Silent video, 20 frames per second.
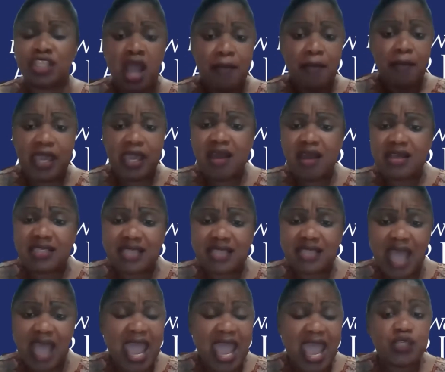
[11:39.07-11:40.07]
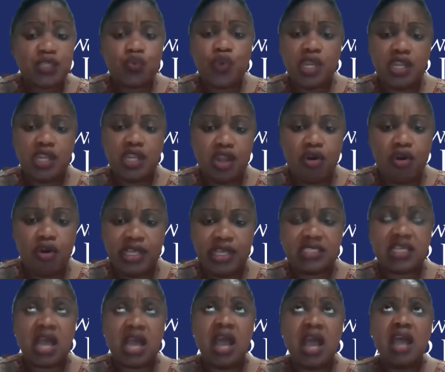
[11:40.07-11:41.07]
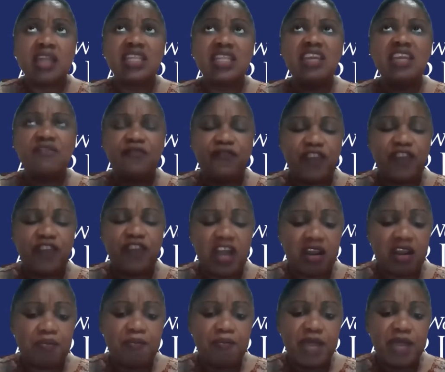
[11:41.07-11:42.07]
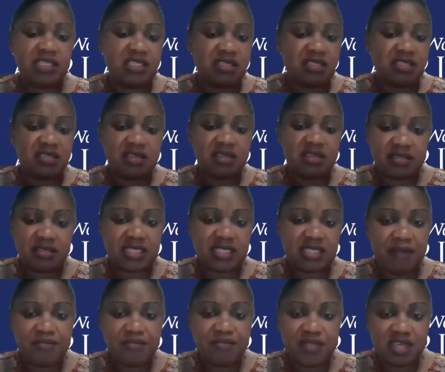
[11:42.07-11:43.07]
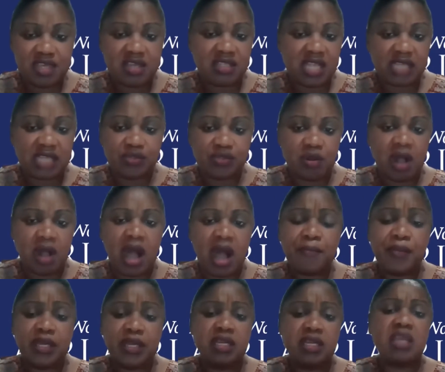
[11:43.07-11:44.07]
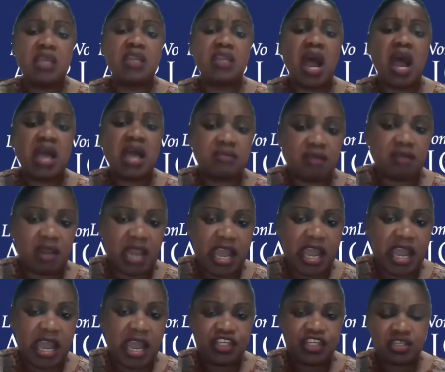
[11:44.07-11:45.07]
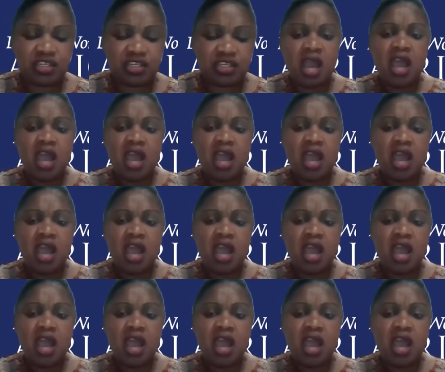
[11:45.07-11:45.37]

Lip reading: Because as we know it, development is not something that will happen in isolation.